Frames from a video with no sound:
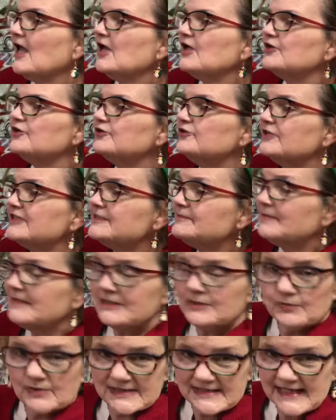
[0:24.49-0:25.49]

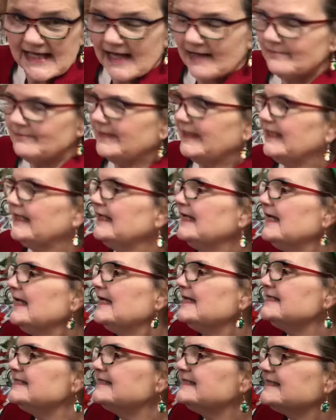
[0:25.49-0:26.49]
Christmas was coming.
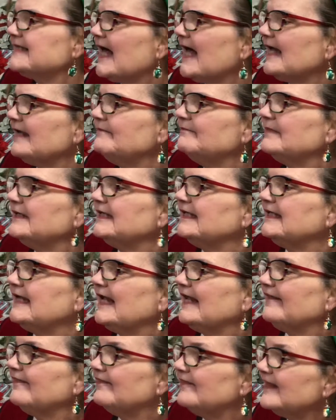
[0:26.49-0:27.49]
Simon
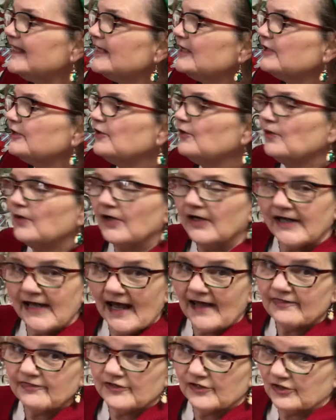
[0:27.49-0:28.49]
and Theodore
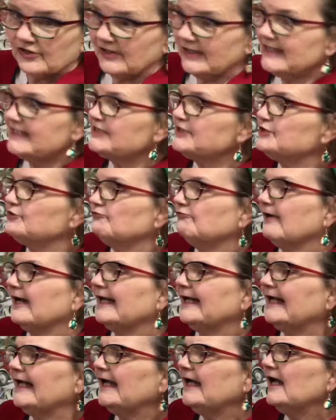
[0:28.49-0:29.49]
got their list
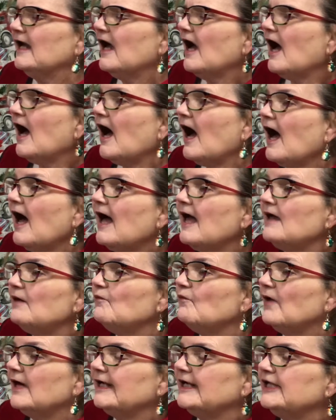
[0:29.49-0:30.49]
ready. I
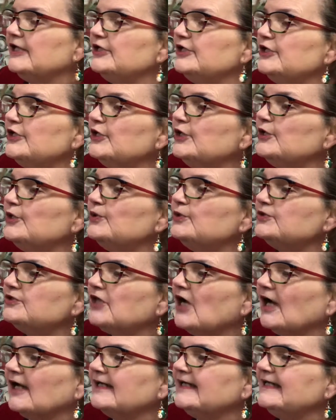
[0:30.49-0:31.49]
want a new
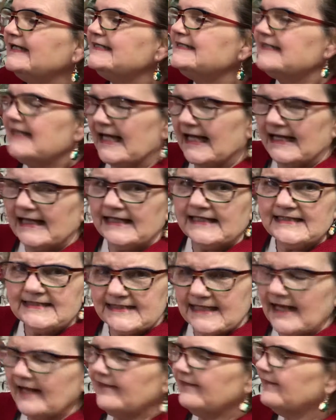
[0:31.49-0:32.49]
talking teddy,
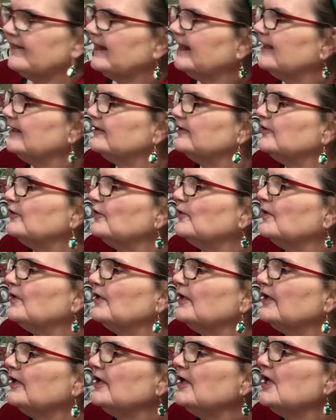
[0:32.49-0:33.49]
said
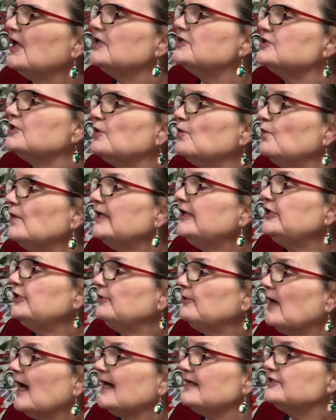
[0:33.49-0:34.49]
Theodore. So when you
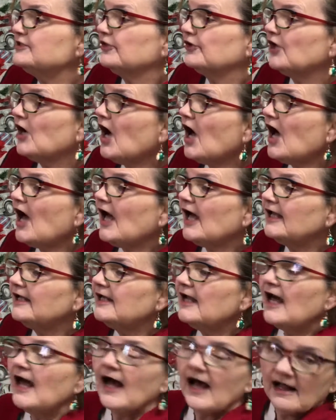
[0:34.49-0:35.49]
guys are gone,
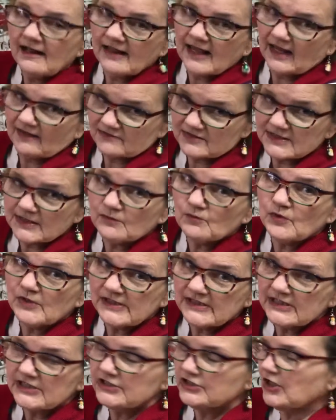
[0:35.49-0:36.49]
I'll have someone
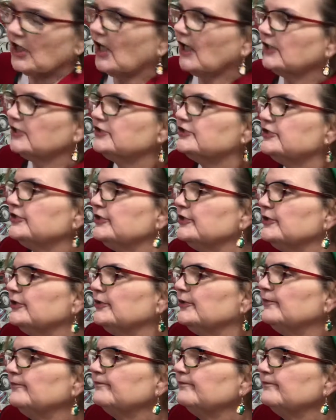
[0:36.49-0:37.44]
to talk to.